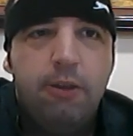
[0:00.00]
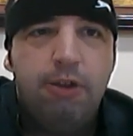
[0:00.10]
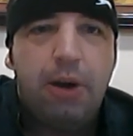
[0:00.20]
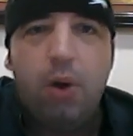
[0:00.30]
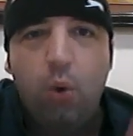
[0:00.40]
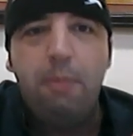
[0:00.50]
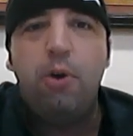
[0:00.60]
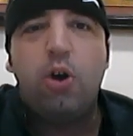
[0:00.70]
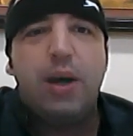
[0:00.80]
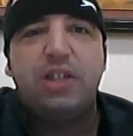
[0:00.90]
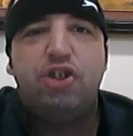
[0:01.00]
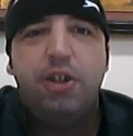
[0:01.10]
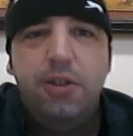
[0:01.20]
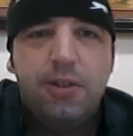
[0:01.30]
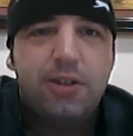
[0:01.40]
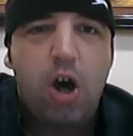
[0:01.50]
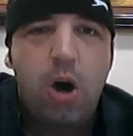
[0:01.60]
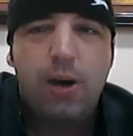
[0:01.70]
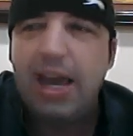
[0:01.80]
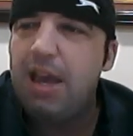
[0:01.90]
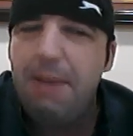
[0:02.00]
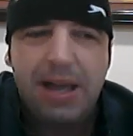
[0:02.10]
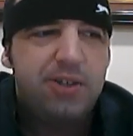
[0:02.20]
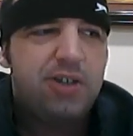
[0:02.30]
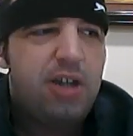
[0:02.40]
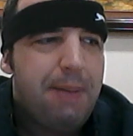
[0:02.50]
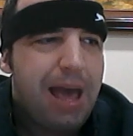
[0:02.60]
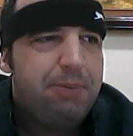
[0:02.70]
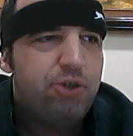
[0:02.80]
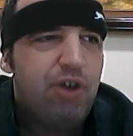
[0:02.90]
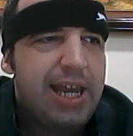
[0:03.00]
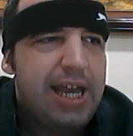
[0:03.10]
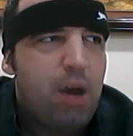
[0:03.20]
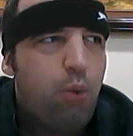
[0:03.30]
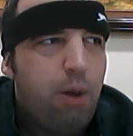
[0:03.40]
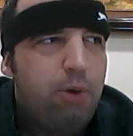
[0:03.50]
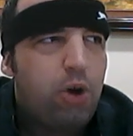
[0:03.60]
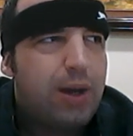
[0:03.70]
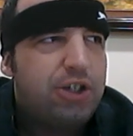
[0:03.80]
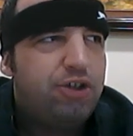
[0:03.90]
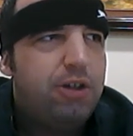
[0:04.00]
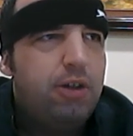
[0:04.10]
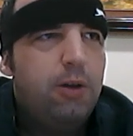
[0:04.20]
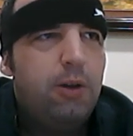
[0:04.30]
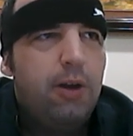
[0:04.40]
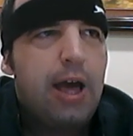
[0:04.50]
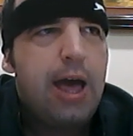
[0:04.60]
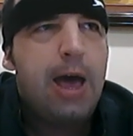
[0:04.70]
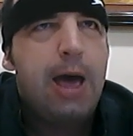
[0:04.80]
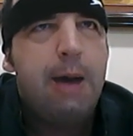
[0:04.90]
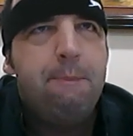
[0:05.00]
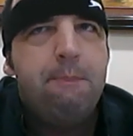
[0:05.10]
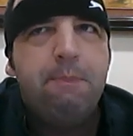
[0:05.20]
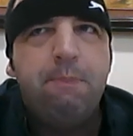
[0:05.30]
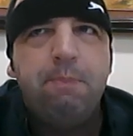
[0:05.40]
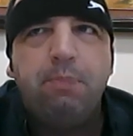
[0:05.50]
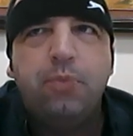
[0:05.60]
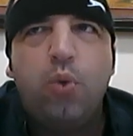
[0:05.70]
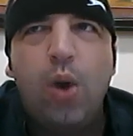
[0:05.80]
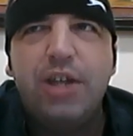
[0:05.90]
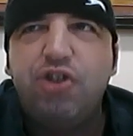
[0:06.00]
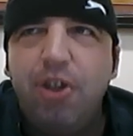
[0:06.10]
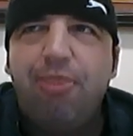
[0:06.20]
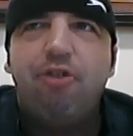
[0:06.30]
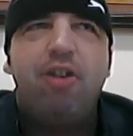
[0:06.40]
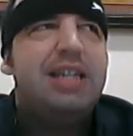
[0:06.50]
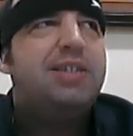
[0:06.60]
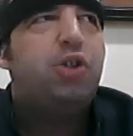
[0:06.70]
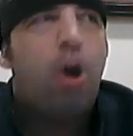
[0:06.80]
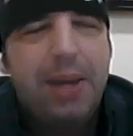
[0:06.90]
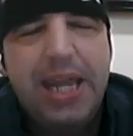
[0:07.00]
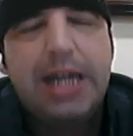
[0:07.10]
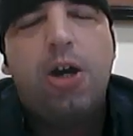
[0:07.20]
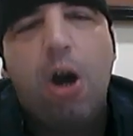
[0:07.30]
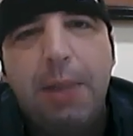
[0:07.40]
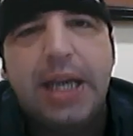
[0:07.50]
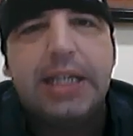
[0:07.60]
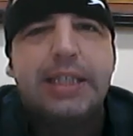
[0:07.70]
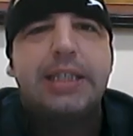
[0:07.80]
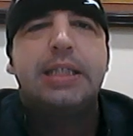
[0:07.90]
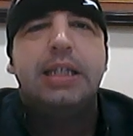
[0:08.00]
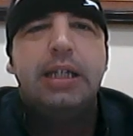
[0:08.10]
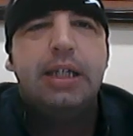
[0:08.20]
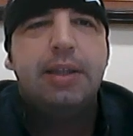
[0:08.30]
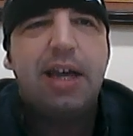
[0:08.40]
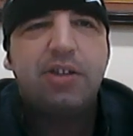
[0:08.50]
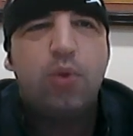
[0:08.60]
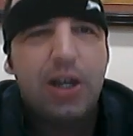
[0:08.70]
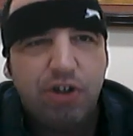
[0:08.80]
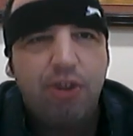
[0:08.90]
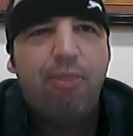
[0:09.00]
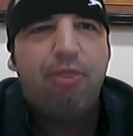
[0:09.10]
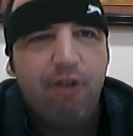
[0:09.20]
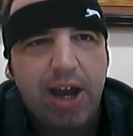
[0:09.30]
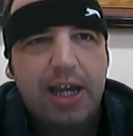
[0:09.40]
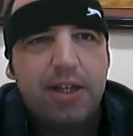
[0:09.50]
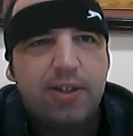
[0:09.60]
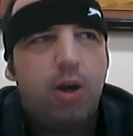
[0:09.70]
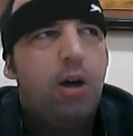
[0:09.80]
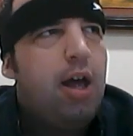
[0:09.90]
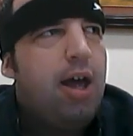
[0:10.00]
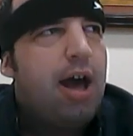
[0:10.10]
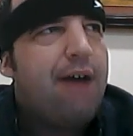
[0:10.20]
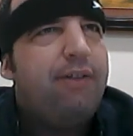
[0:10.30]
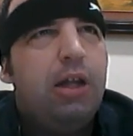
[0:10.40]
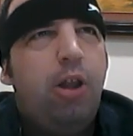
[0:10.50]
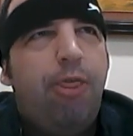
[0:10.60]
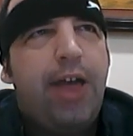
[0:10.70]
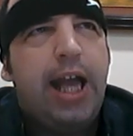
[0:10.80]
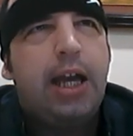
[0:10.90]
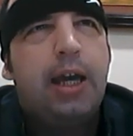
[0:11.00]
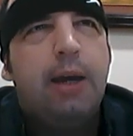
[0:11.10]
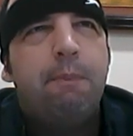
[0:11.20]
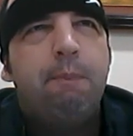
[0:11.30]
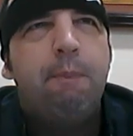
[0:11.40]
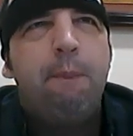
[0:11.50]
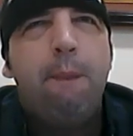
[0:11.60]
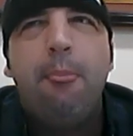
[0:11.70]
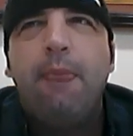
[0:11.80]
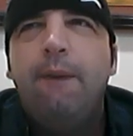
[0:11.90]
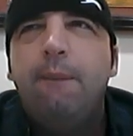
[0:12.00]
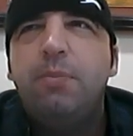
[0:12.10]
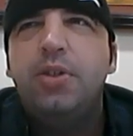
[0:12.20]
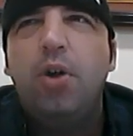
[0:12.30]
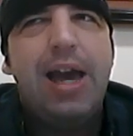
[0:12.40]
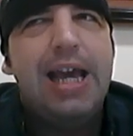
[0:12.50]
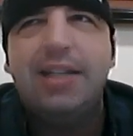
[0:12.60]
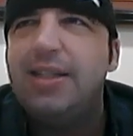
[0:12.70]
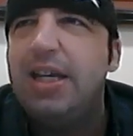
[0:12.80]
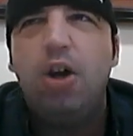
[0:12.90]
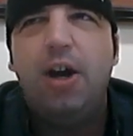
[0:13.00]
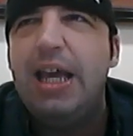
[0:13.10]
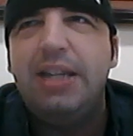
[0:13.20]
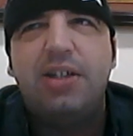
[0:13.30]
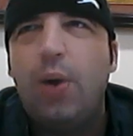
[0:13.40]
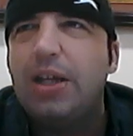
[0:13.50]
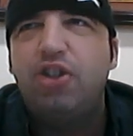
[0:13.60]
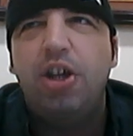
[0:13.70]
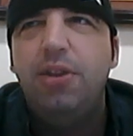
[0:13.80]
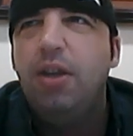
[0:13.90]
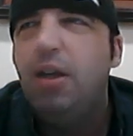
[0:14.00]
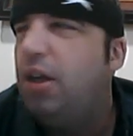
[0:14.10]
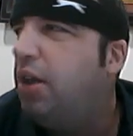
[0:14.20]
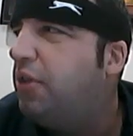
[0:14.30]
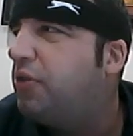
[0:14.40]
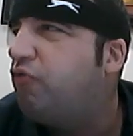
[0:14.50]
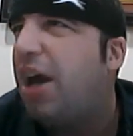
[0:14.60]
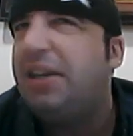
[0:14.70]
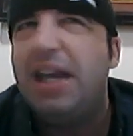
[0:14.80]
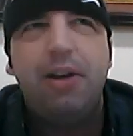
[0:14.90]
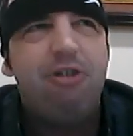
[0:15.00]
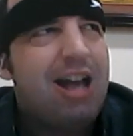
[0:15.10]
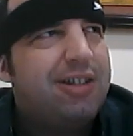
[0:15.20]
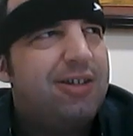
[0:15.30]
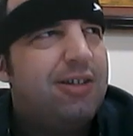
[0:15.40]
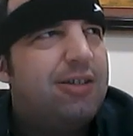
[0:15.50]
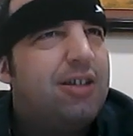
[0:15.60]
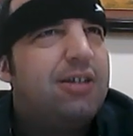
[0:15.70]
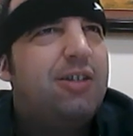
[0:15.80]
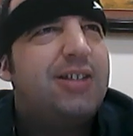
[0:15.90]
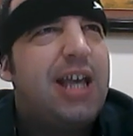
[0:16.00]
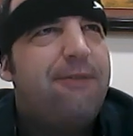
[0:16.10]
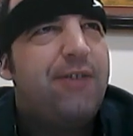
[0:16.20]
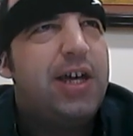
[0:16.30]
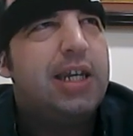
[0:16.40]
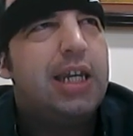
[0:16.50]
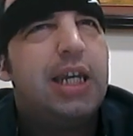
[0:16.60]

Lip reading: Right, I've got one more question. So get your pens papers ready again. One more question. Question three is Dominic Cummings. That's question three. So have a little think. It's not easy, not an easy question. Just write down your answers as you see fit.